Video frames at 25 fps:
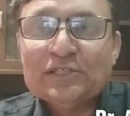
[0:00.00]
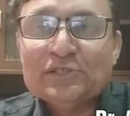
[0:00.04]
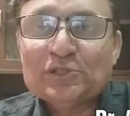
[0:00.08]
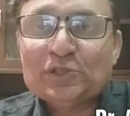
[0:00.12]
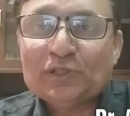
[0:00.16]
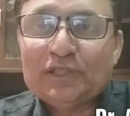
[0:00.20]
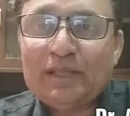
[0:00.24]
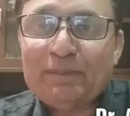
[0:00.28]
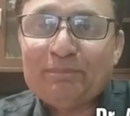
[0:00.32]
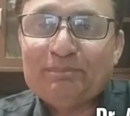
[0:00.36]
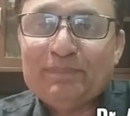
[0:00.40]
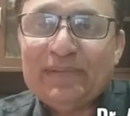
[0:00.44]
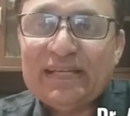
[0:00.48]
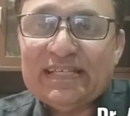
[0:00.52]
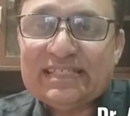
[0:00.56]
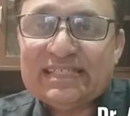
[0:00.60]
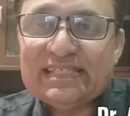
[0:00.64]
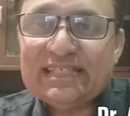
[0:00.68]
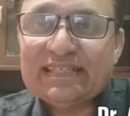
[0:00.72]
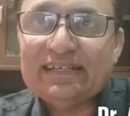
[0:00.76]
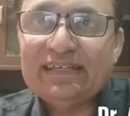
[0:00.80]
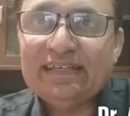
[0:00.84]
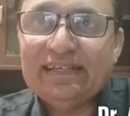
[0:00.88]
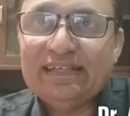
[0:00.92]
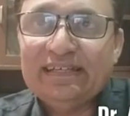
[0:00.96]
So
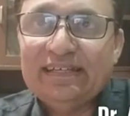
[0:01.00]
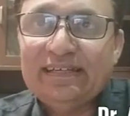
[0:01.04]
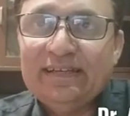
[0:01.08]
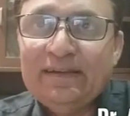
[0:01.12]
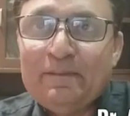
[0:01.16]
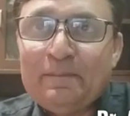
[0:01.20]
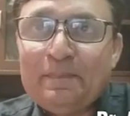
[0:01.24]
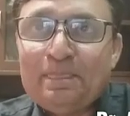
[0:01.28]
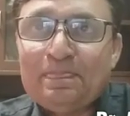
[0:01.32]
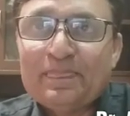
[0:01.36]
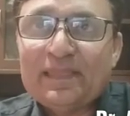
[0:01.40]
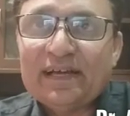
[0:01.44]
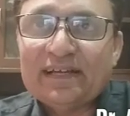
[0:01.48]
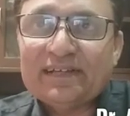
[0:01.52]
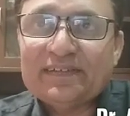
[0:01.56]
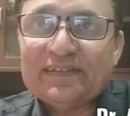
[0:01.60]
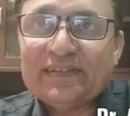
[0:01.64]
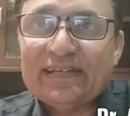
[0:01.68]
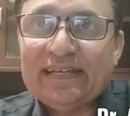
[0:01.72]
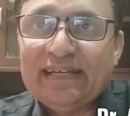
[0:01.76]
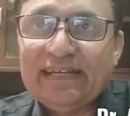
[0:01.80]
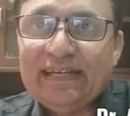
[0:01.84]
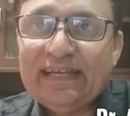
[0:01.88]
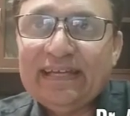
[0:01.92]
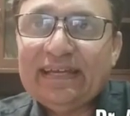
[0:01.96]
basically the
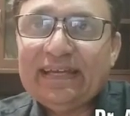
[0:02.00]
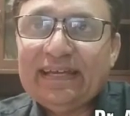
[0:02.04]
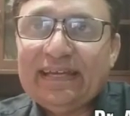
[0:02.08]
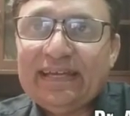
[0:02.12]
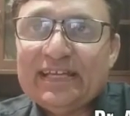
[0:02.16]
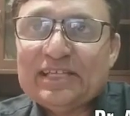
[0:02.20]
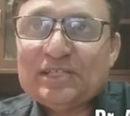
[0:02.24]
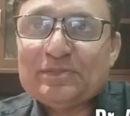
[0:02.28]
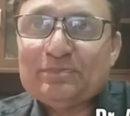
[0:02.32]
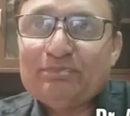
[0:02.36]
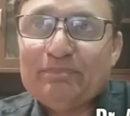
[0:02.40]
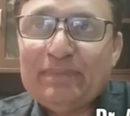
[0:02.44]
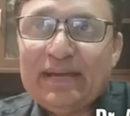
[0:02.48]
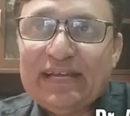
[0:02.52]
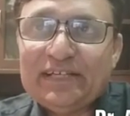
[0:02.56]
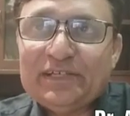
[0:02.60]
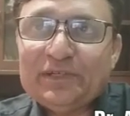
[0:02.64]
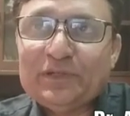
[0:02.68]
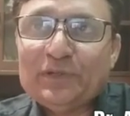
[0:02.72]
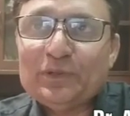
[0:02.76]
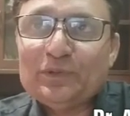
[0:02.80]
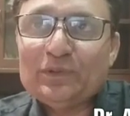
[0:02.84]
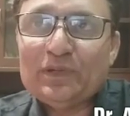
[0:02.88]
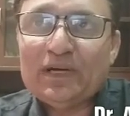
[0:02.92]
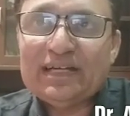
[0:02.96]
training is
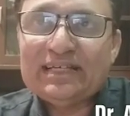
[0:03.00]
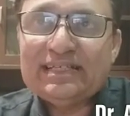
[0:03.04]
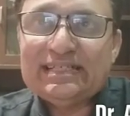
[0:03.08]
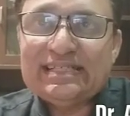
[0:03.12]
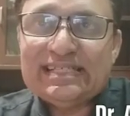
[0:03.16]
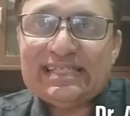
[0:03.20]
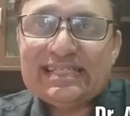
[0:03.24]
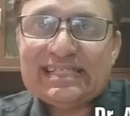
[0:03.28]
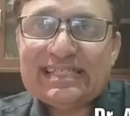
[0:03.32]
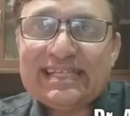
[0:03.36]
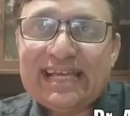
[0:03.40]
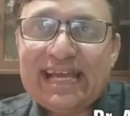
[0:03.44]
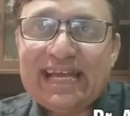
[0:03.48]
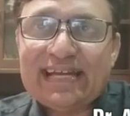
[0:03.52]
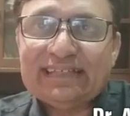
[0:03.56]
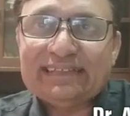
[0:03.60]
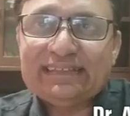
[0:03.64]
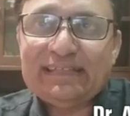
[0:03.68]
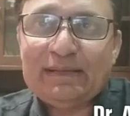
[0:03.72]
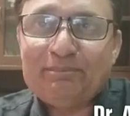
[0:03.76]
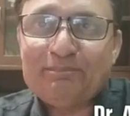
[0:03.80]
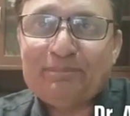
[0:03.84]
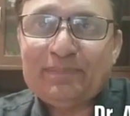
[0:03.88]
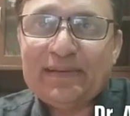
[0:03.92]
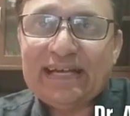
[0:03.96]
meant to understand the